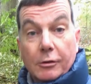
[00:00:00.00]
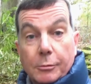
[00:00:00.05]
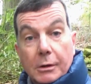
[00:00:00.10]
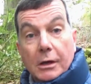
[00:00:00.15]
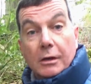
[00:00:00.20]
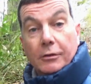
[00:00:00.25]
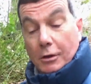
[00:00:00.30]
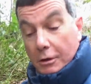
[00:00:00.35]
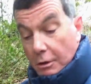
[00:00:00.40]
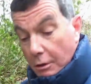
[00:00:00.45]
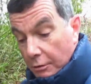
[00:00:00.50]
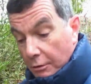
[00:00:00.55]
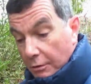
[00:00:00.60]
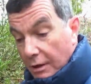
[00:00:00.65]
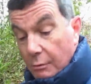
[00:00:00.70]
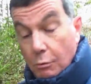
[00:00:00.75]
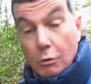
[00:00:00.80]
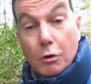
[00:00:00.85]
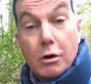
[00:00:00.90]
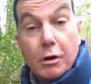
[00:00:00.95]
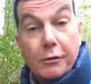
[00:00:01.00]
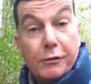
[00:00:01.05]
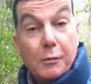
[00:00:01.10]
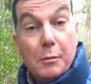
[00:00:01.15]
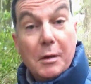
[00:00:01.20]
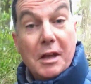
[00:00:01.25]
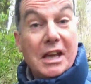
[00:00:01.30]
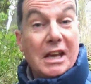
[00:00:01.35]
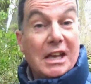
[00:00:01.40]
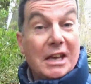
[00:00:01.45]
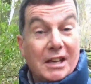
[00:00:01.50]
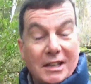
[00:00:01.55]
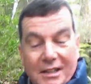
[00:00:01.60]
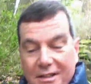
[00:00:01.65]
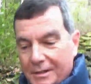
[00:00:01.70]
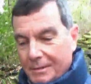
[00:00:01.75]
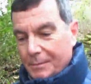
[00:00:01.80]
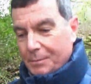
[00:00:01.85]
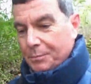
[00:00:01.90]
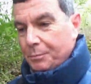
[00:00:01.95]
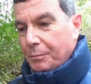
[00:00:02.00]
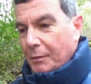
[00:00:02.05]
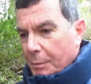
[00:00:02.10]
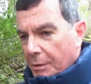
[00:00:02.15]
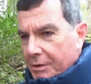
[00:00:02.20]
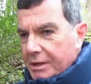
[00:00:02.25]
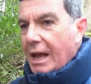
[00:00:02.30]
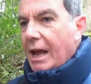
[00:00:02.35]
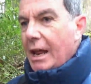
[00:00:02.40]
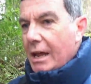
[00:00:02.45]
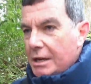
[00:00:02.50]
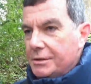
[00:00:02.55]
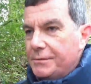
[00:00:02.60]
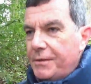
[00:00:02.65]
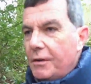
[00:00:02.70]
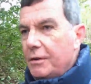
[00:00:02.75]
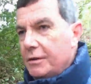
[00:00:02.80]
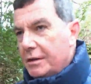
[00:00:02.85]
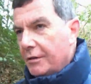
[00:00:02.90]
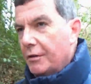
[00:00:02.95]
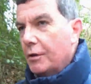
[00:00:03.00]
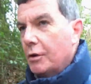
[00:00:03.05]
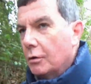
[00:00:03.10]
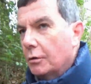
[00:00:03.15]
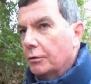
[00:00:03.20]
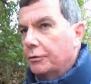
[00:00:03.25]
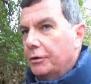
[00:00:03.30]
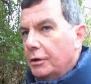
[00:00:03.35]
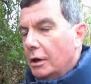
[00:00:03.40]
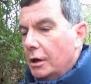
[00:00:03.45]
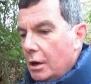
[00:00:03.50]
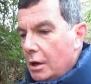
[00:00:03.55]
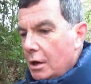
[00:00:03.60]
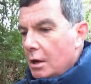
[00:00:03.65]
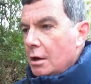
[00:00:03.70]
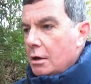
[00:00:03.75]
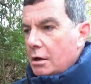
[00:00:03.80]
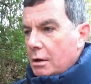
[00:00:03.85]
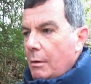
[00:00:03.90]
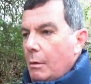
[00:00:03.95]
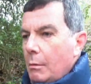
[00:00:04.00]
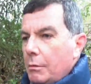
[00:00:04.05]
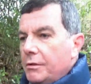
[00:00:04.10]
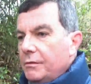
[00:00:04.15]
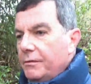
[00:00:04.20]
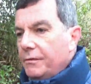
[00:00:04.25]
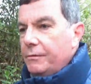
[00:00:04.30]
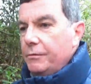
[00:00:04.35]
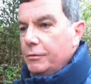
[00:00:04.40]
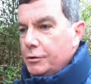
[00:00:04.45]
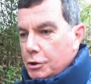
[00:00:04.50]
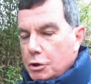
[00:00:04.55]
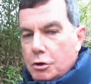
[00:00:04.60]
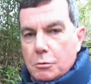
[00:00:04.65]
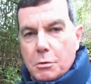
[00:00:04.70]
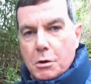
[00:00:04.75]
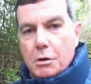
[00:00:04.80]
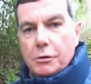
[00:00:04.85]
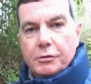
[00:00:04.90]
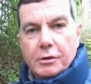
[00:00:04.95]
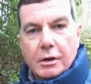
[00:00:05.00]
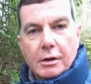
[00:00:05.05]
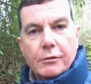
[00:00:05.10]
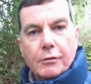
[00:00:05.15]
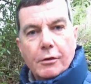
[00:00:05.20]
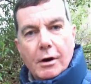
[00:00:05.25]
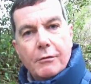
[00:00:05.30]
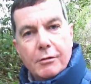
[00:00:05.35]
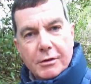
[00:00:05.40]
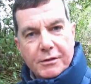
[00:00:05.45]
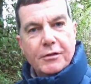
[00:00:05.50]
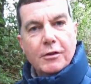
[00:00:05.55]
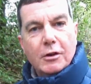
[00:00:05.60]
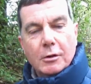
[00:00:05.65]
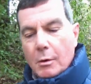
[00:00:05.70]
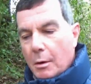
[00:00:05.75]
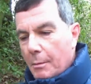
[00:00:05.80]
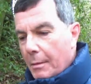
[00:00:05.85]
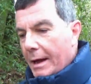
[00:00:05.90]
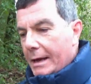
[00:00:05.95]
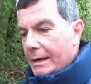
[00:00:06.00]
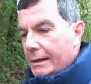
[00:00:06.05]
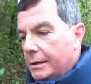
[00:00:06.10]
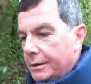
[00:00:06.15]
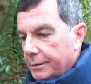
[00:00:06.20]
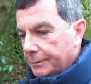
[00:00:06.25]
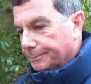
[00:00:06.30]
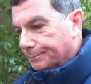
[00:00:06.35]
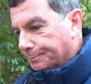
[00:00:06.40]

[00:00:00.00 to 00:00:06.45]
because I know that they work for me. But yeah, it is very difficult to come up with new music for every film I make.